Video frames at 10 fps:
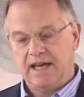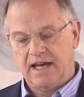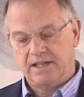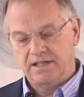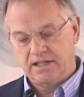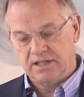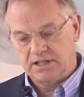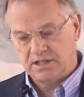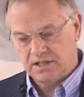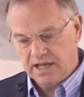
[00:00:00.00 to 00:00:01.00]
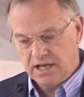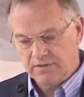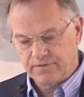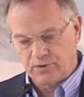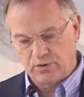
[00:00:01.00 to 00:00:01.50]
and its
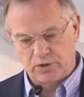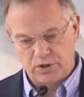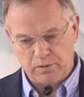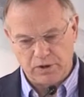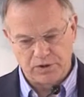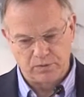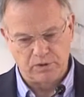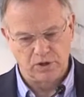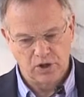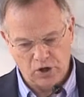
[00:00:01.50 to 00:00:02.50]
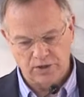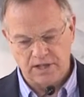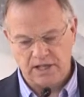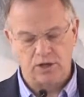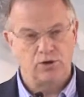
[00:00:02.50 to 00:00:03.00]
need for responsible,
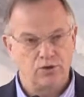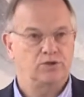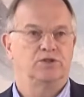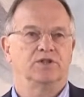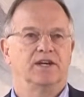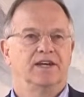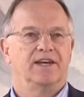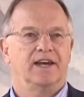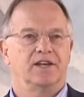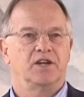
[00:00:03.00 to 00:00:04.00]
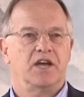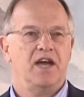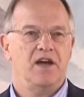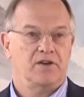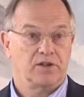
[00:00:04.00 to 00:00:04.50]
godly use and
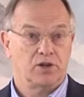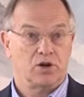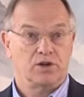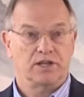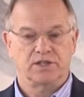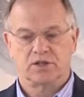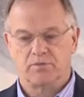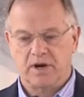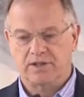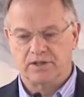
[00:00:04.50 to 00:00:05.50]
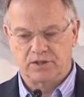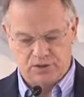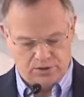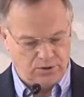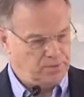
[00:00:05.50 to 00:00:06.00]
care that God has commanded
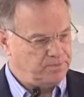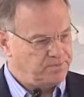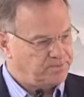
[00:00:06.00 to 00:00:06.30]
us to do.